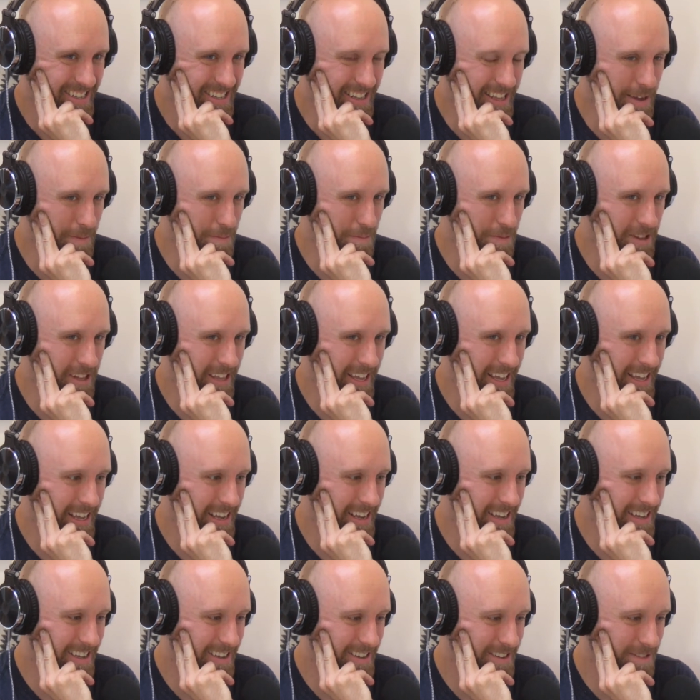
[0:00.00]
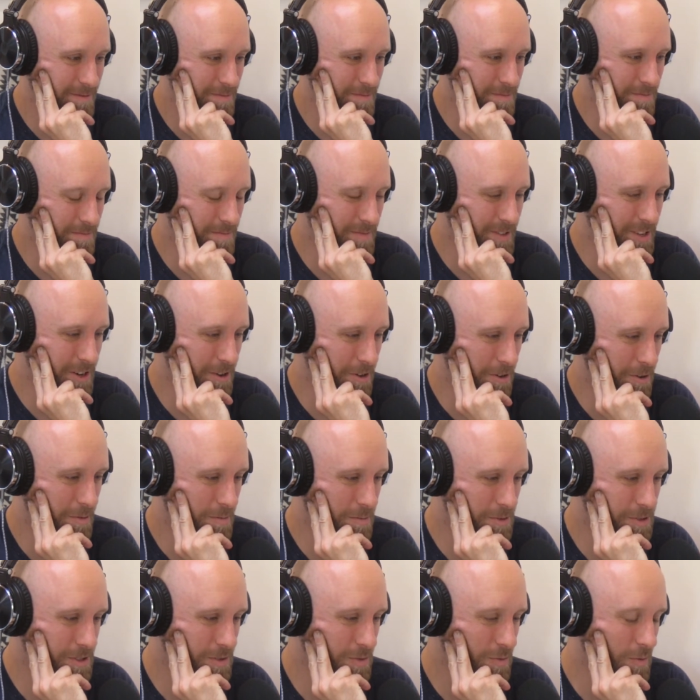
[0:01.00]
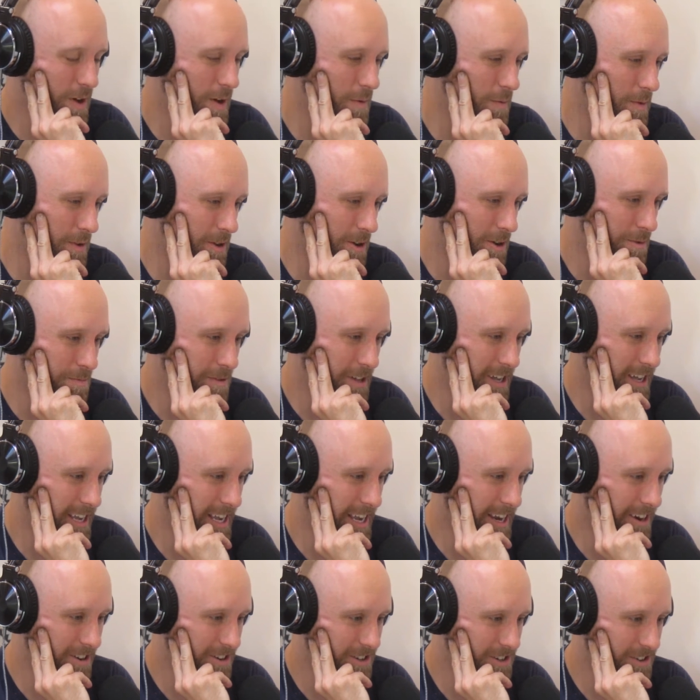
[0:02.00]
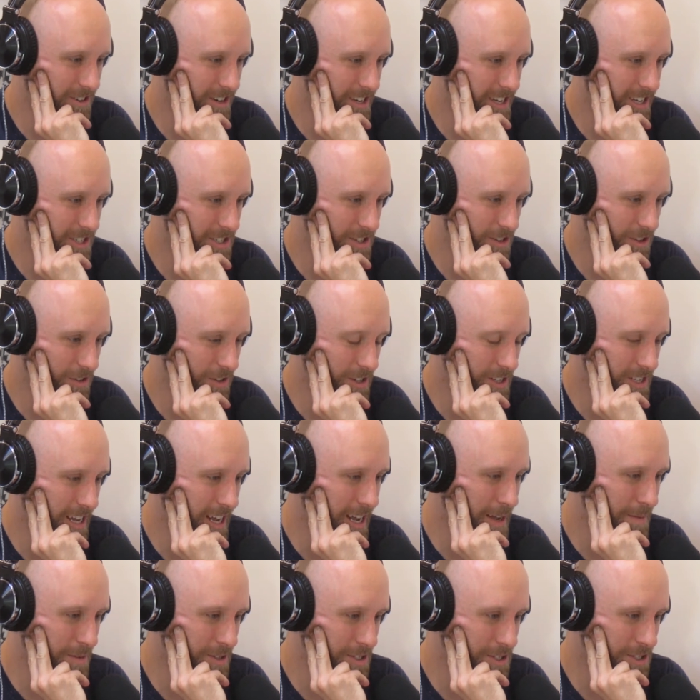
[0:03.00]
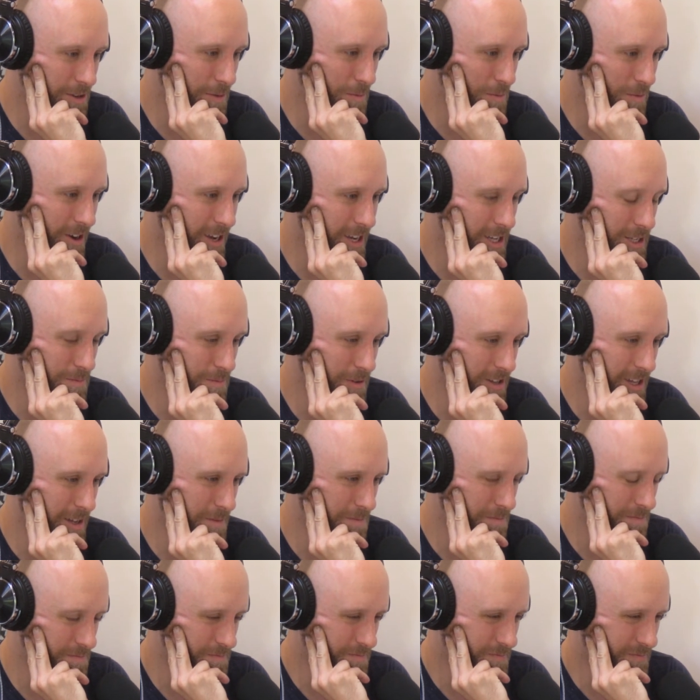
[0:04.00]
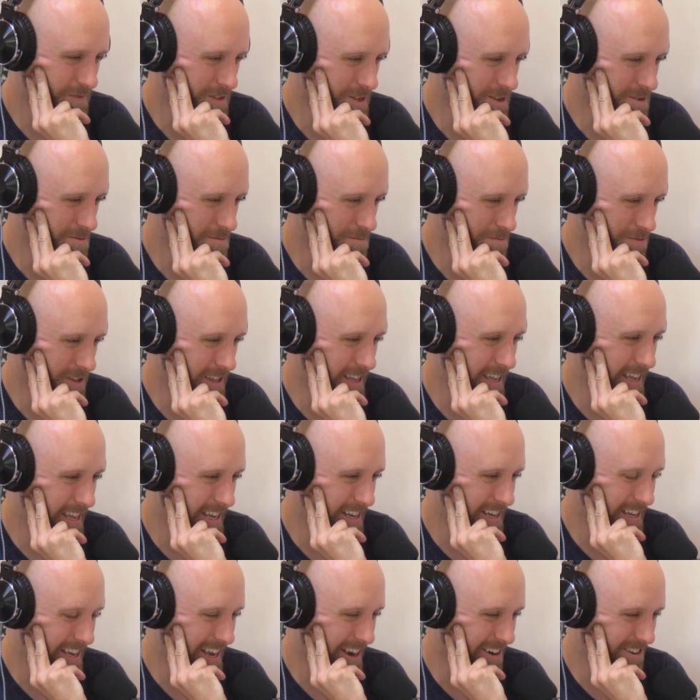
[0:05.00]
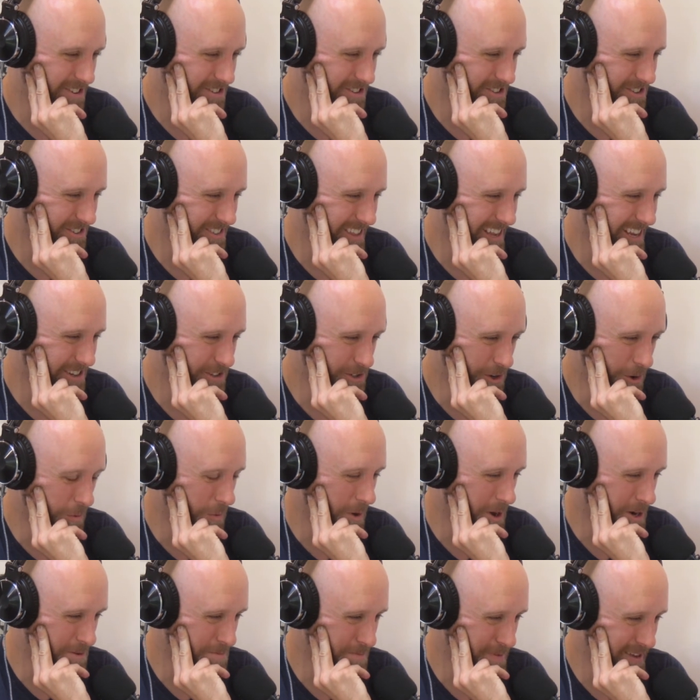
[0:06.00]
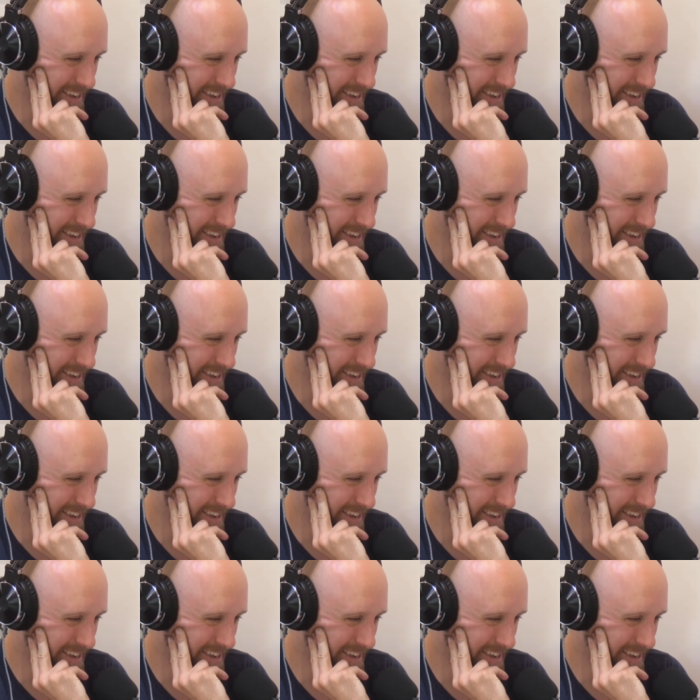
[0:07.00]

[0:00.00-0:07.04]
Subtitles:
Like, playing, almost, we all play a character, I guess, all the time in some ways, but, like, playing a character that you don't want to